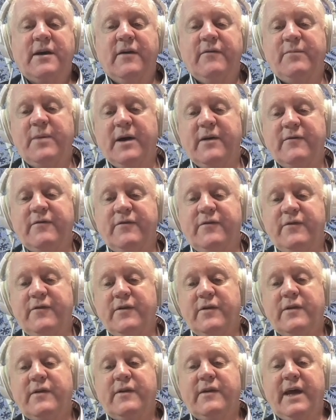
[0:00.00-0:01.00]
above
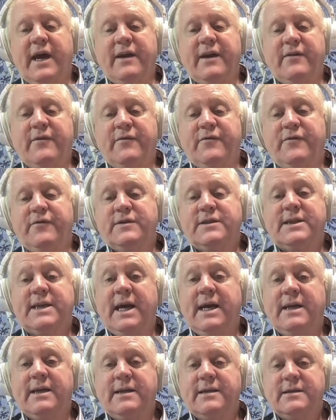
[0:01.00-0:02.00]
that of
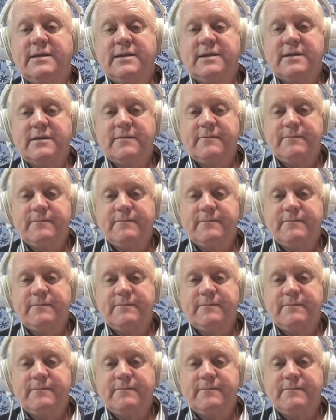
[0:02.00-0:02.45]
salience.